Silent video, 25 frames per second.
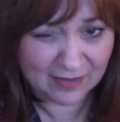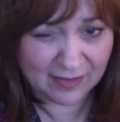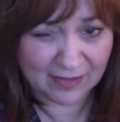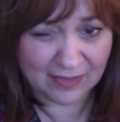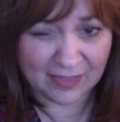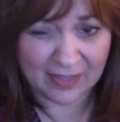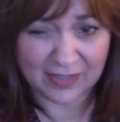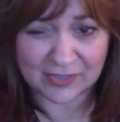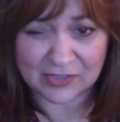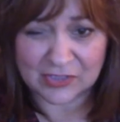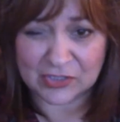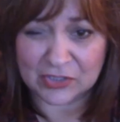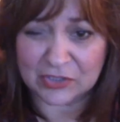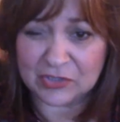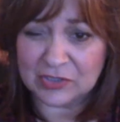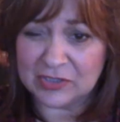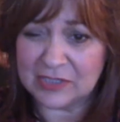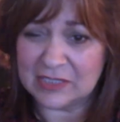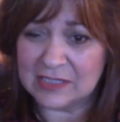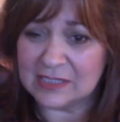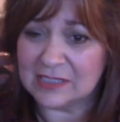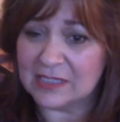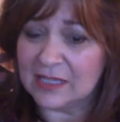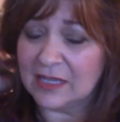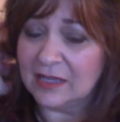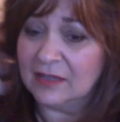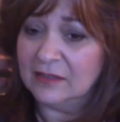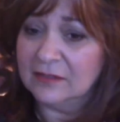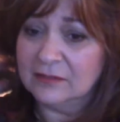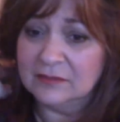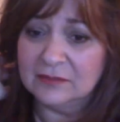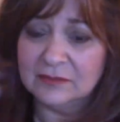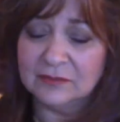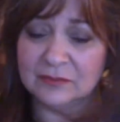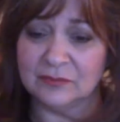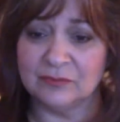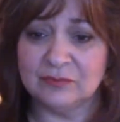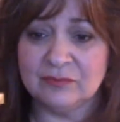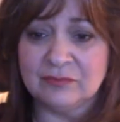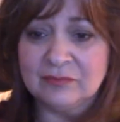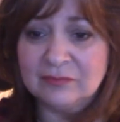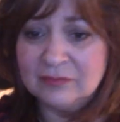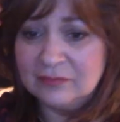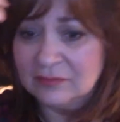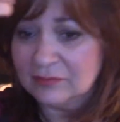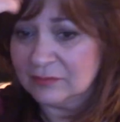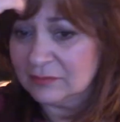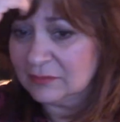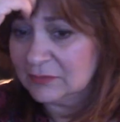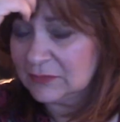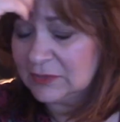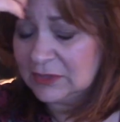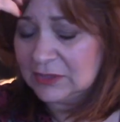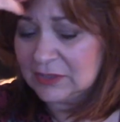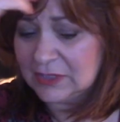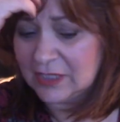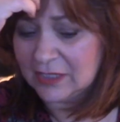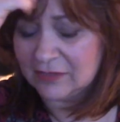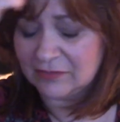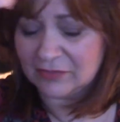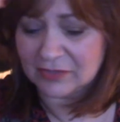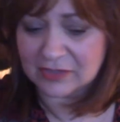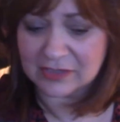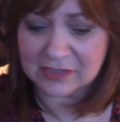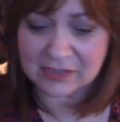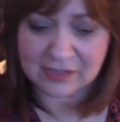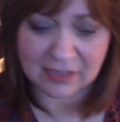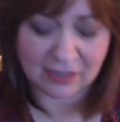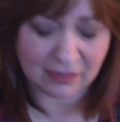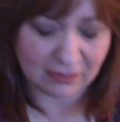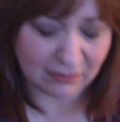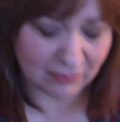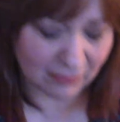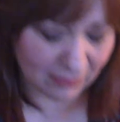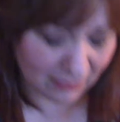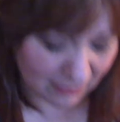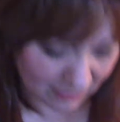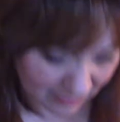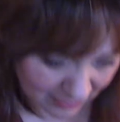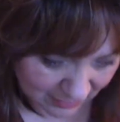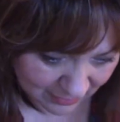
That's good, isn't it? Good heavens. Oh!